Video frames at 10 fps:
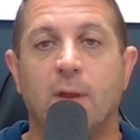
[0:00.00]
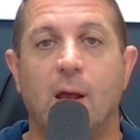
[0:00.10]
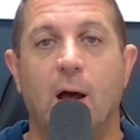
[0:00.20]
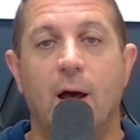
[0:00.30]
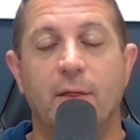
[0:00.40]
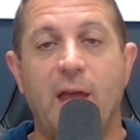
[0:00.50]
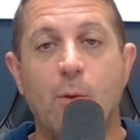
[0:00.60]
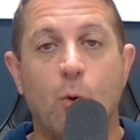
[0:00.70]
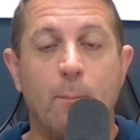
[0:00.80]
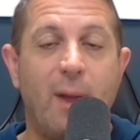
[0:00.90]
they
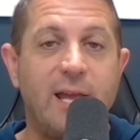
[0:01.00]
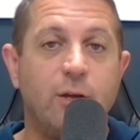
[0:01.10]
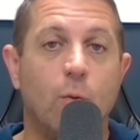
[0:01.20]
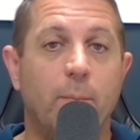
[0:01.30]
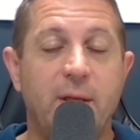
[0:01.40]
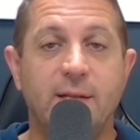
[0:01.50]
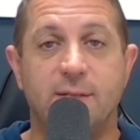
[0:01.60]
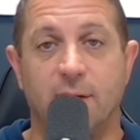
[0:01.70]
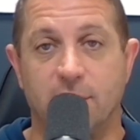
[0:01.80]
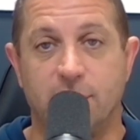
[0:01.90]
will make you a
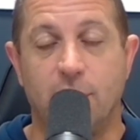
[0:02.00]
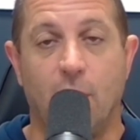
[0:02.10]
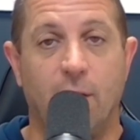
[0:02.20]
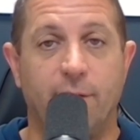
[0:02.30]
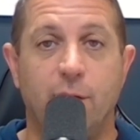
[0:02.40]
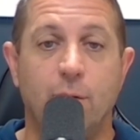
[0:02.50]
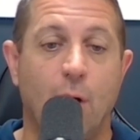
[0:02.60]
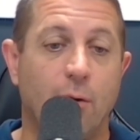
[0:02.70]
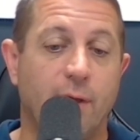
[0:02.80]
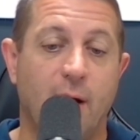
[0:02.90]
pizza. So if you
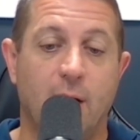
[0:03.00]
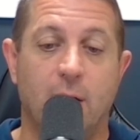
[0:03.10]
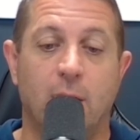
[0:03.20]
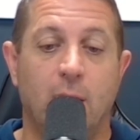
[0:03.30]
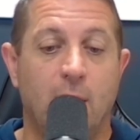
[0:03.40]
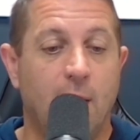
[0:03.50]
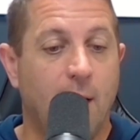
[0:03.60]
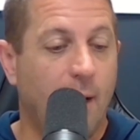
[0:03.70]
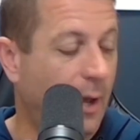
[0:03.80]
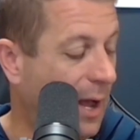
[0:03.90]
go there,
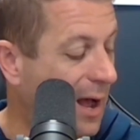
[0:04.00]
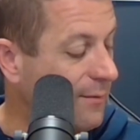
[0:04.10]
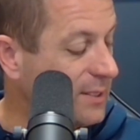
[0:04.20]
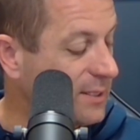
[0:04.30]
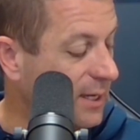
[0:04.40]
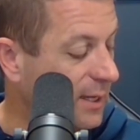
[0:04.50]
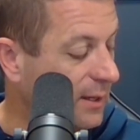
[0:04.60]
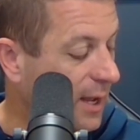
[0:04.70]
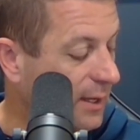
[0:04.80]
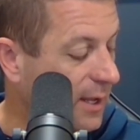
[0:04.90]
obviously,
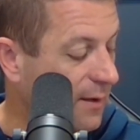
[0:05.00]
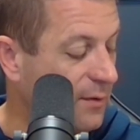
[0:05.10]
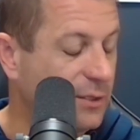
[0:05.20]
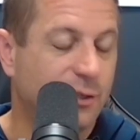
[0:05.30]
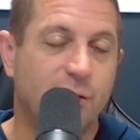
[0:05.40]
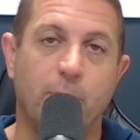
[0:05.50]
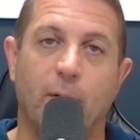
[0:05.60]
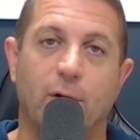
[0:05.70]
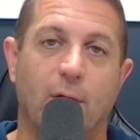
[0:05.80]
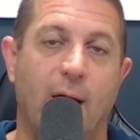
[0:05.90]
like if it's
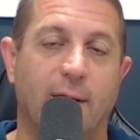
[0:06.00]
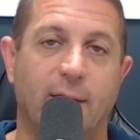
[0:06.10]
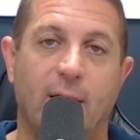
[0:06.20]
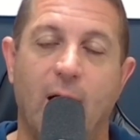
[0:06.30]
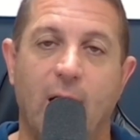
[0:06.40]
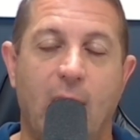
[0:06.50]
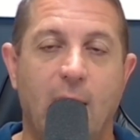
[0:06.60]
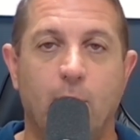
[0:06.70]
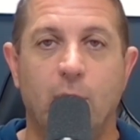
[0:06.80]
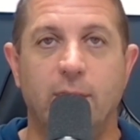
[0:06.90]
super crowded,
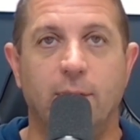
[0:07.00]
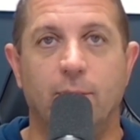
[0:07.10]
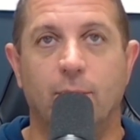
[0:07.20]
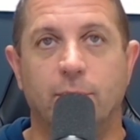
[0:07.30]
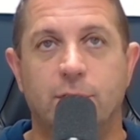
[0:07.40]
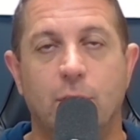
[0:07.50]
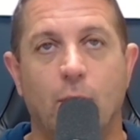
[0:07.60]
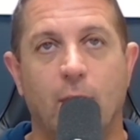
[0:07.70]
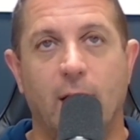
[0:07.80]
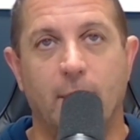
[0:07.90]

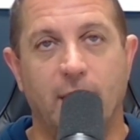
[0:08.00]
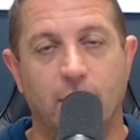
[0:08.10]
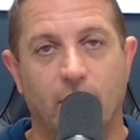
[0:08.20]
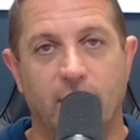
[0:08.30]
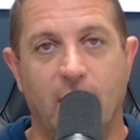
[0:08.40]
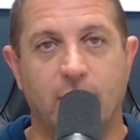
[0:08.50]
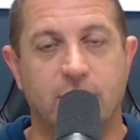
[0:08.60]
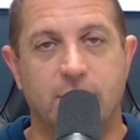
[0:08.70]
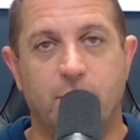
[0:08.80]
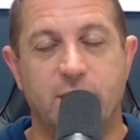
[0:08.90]
don't recommend doing that
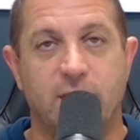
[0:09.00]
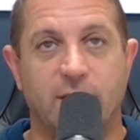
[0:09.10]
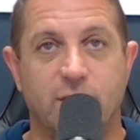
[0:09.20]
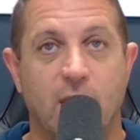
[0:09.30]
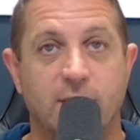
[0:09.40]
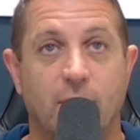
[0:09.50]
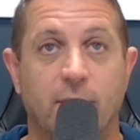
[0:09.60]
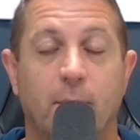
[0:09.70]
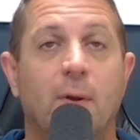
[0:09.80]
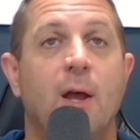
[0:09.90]
because it puts like stress on
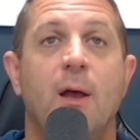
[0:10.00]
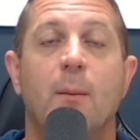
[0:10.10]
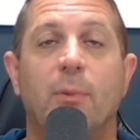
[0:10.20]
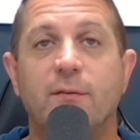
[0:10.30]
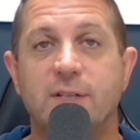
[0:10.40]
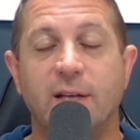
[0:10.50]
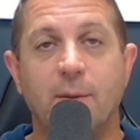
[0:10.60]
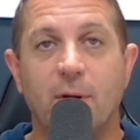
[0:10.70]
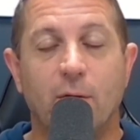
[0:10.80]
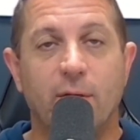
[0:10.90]
them. But if it's like the
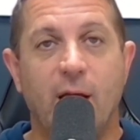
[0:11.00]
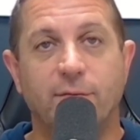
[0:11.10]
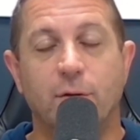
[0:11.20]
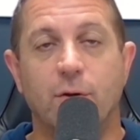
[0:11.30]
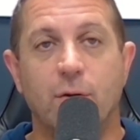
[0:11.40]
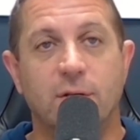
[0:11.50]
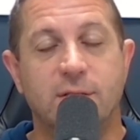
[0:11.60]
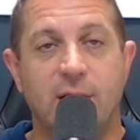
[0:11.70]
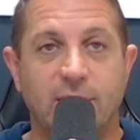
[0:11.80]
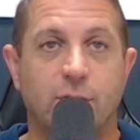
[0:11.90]
middle of the afternoon,
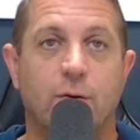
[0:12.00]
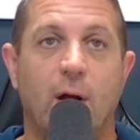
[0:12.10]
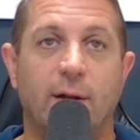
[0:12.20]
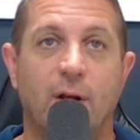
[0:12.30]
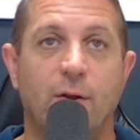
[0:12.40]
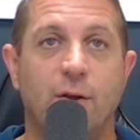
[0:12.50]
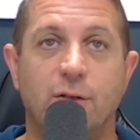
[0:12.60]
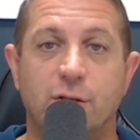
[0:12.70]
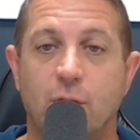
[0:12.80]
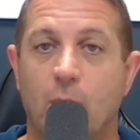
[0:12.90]
it's not too crowded there, you could
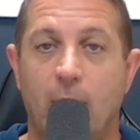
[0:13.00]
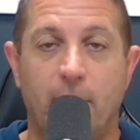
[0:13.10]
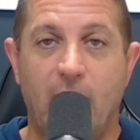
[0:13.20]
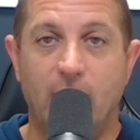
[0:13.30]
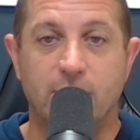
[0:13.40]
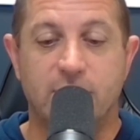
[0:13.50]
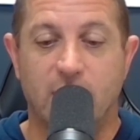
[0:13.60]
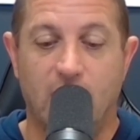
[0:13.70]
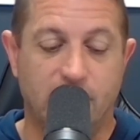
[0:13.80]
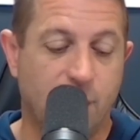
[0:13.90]
just go up. I was
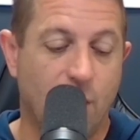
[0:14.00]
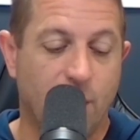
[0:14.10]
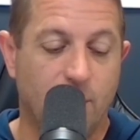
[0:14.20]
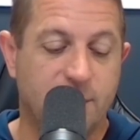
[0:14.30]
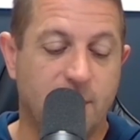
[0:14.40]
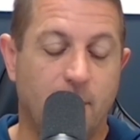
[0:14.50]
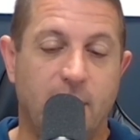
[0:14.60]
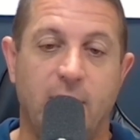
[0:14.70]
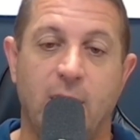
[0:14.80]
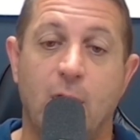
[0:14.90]
talking with
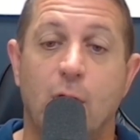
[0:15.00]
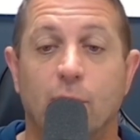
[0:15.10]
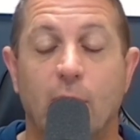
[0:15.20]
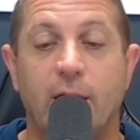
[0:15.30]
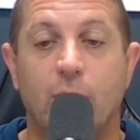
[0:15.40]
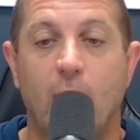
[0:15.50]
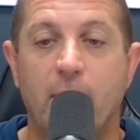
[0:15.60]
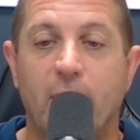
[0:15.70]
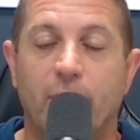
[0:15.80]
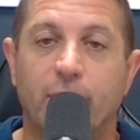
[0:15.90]
somebody, Rick, who I
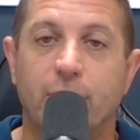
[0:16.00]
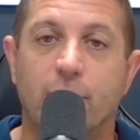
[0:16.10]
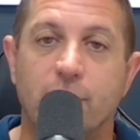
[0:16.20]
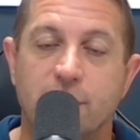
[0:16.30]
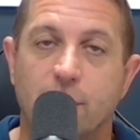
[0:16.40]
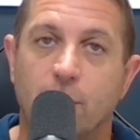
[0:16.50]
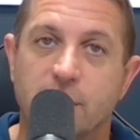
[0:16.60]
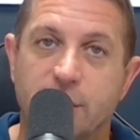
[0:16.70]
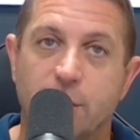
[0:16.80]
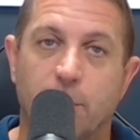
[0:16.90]
met on the cruise, who
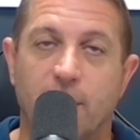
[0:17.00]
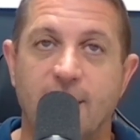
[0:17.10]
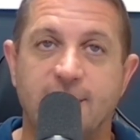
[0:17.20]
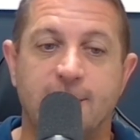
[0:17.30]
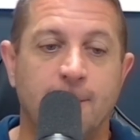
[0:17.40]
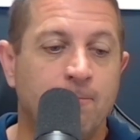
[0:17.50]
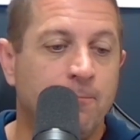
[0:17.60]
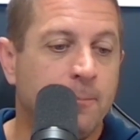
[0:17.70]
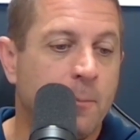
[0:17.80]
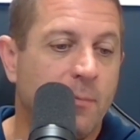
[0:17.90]
was super nice,
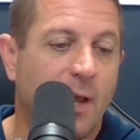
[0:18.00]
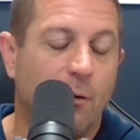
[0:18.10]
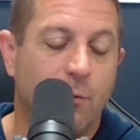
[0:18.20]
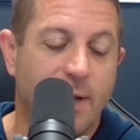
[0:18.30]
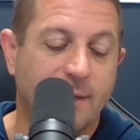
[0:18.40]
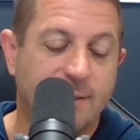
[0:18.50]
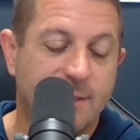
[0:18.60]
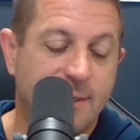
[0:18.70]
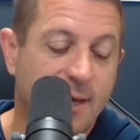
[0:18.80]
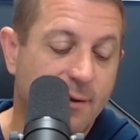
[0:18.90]
Rick and
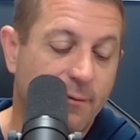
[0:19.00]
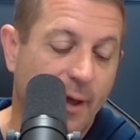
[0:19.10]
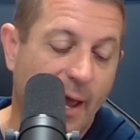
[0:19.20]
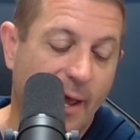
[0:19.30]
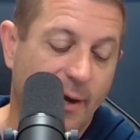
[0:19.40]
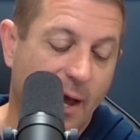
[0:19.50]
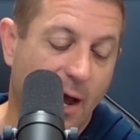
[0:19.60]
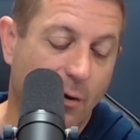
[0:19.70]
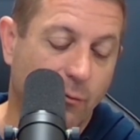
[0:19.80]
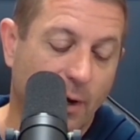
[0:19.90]
Steve. And
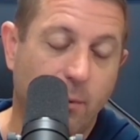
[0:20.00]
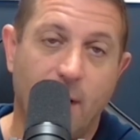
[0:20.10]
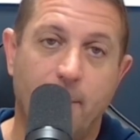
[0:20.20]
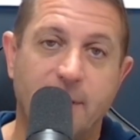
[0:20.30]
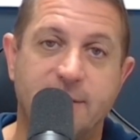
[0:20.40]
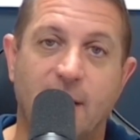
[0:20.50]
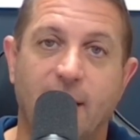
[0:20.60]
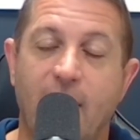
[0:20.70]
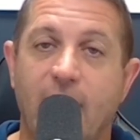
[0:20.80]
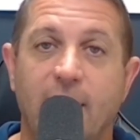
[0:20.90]
Rick went up and said,
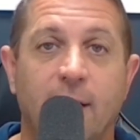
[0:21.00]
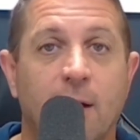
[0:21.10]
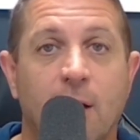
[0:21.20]
hey,